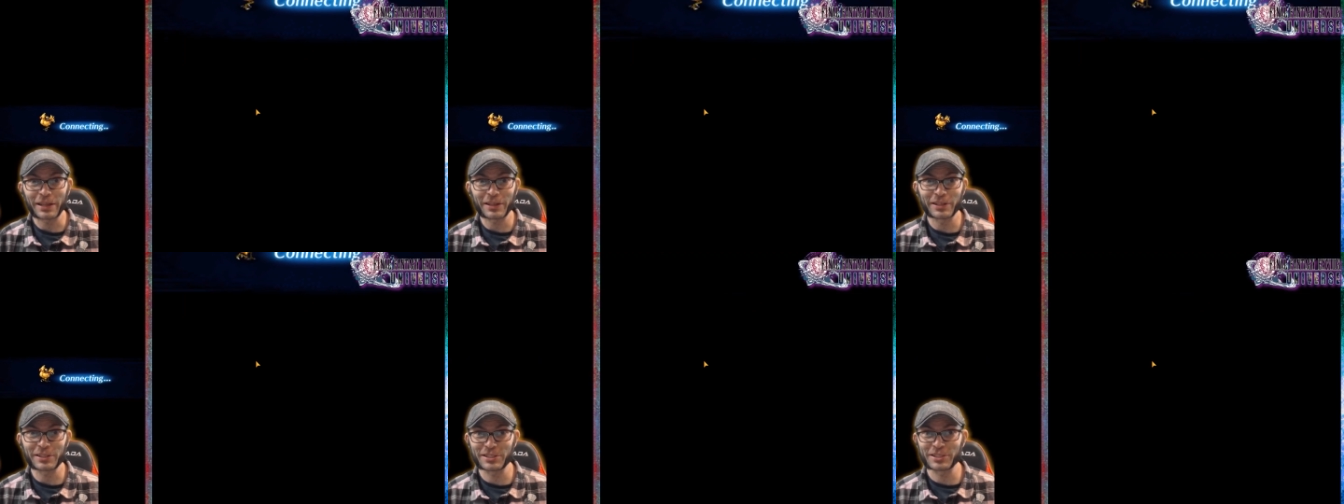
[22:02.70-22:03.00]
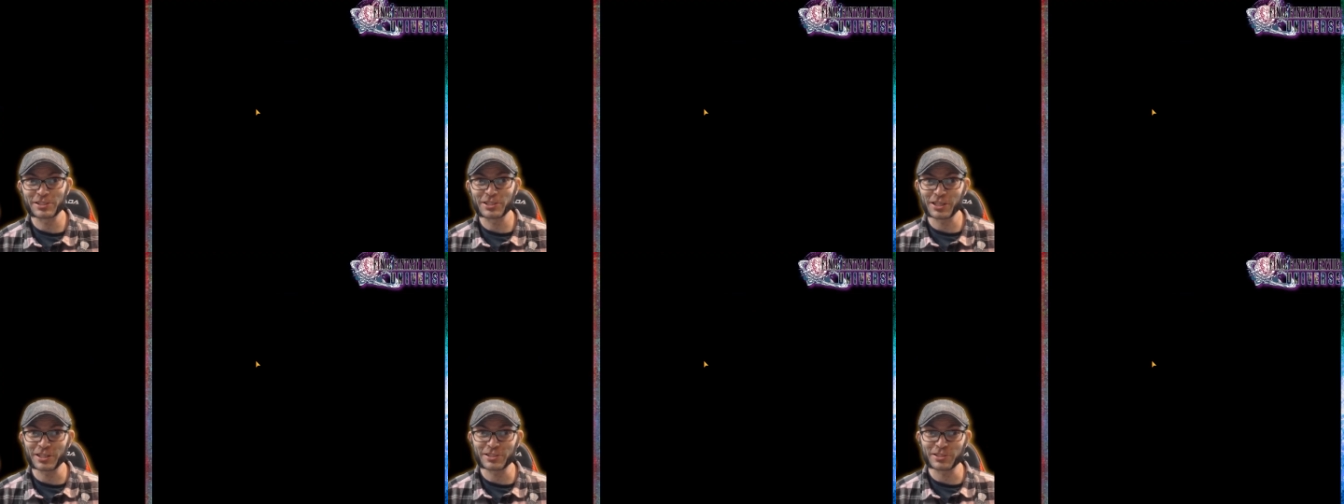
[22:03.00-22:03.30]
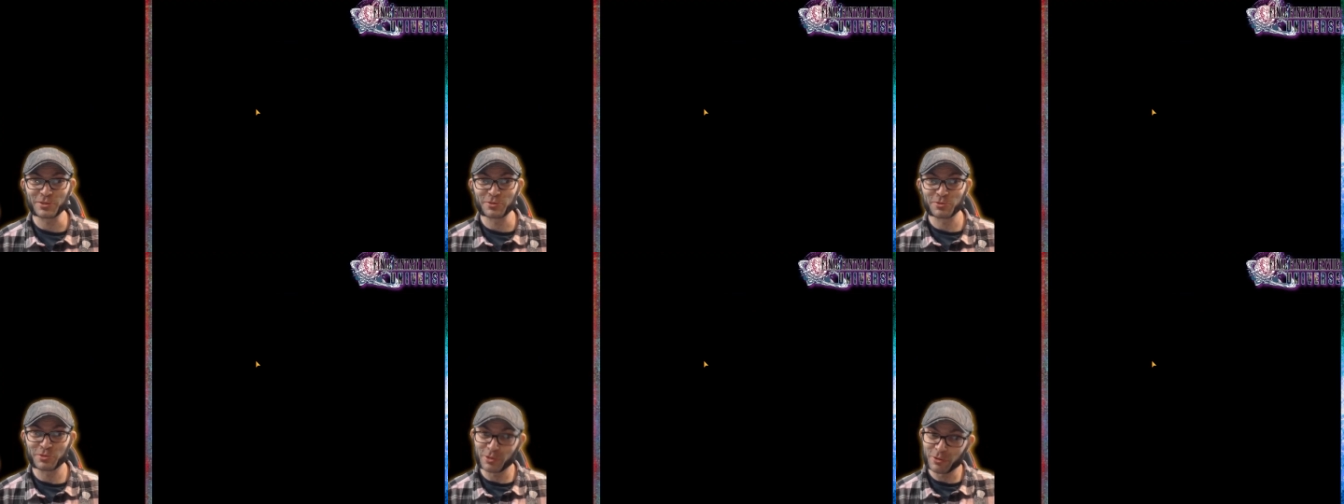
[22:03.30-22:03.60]
highly
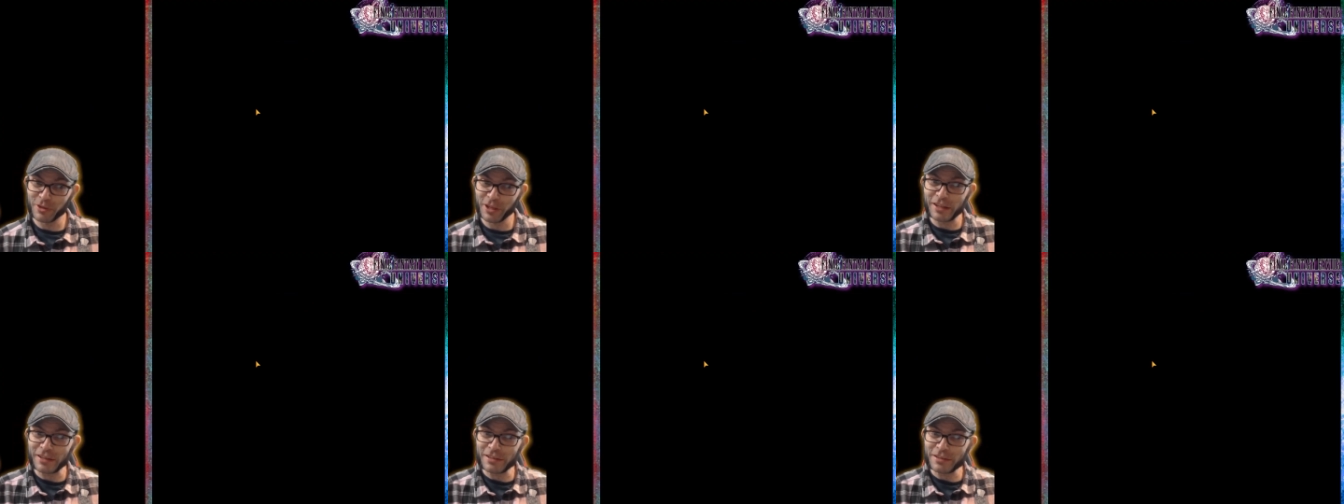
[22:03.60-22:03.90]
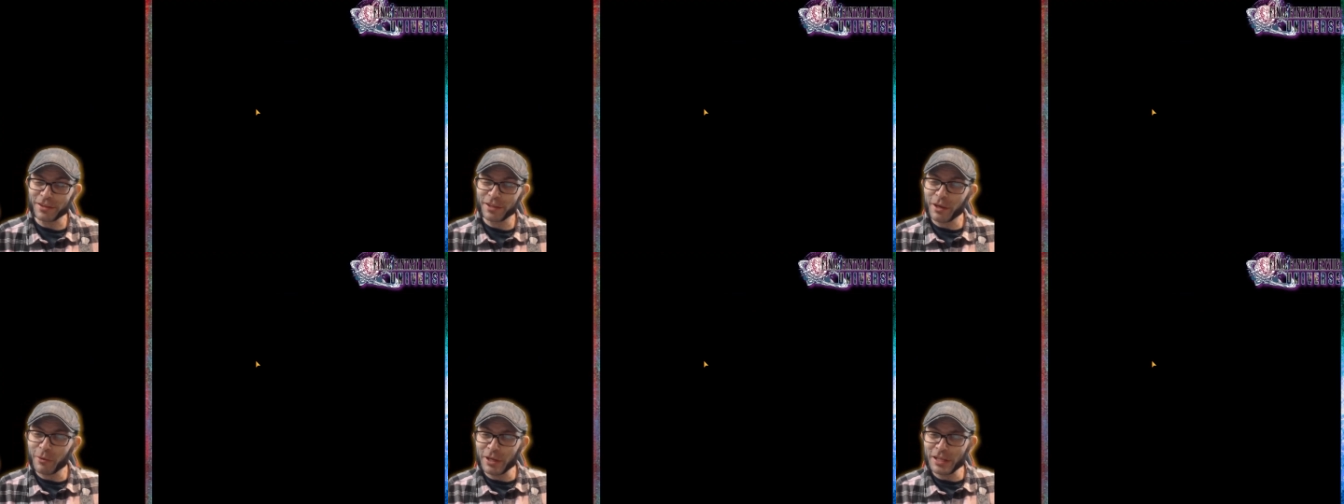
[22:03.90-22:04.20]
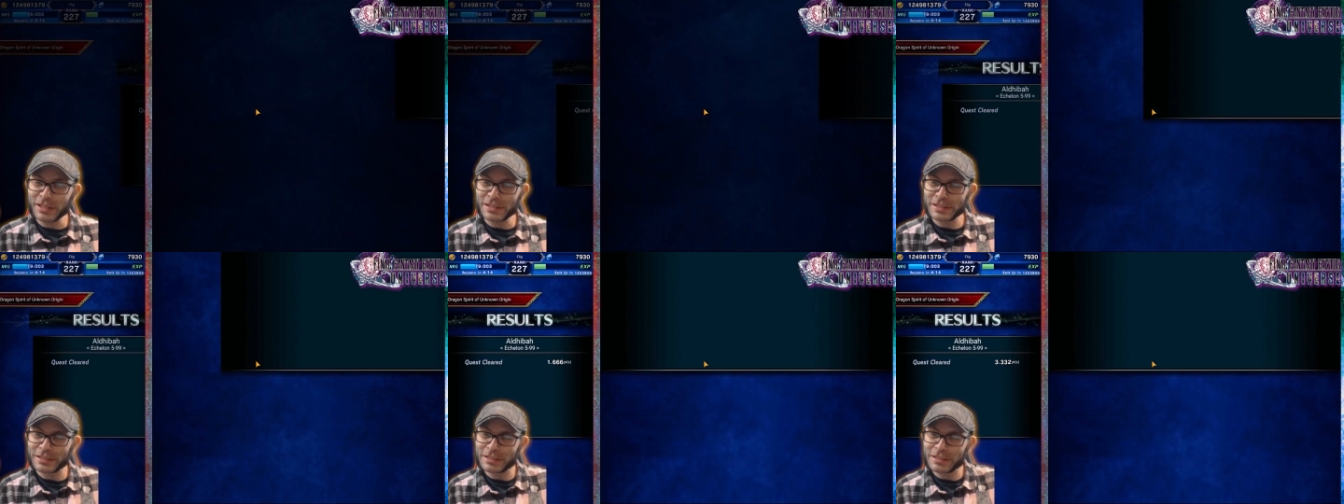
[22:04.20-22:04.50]
suggest you do that.
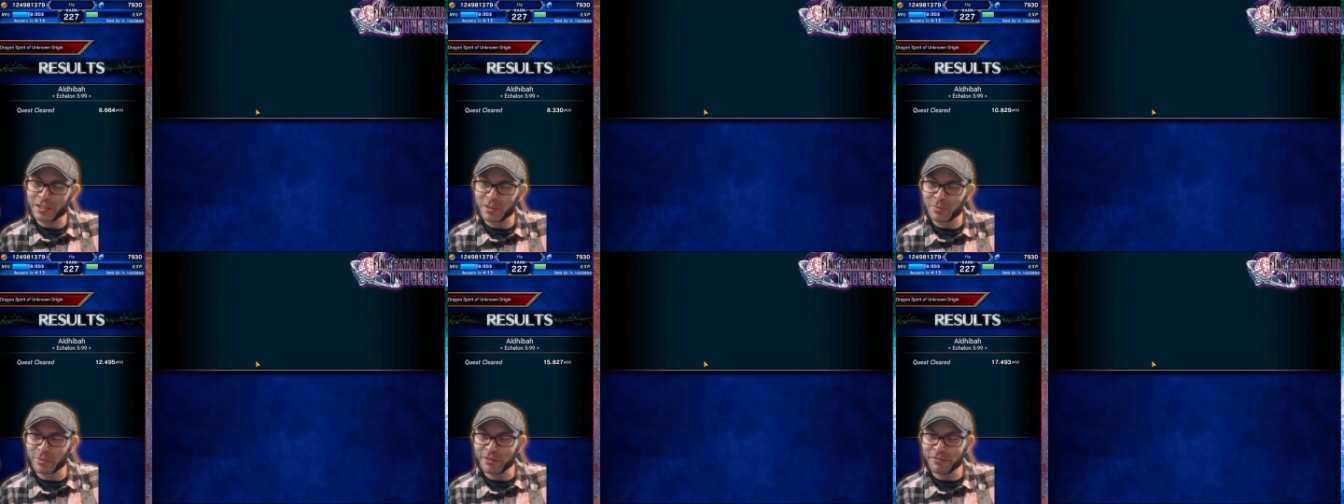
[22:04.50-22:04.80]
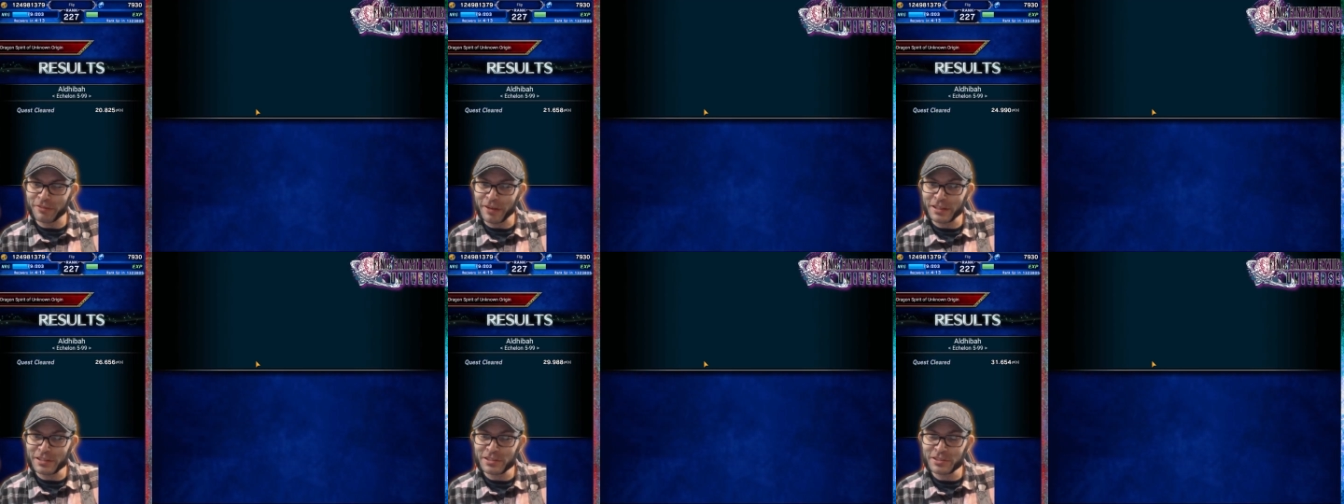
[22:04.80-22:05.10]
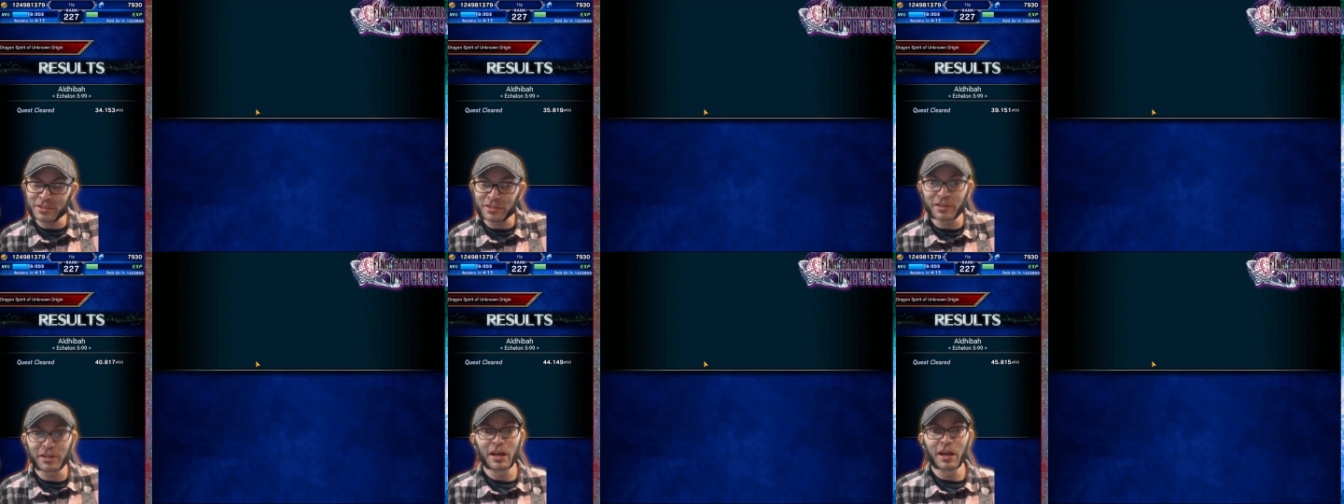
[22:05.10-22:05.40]
That way it's a little bit
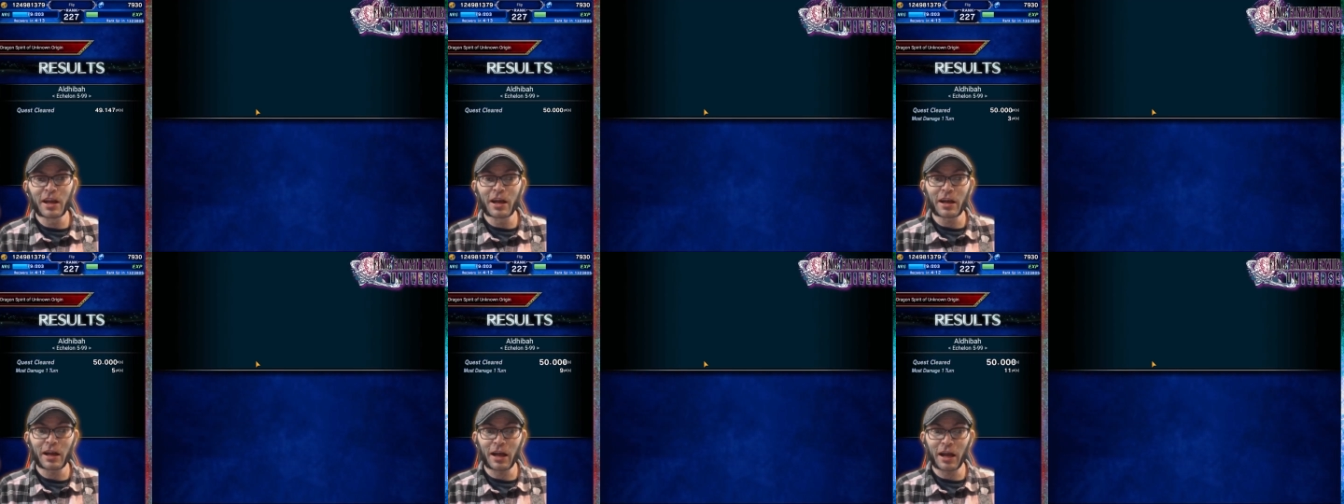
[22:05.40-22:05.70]
faster.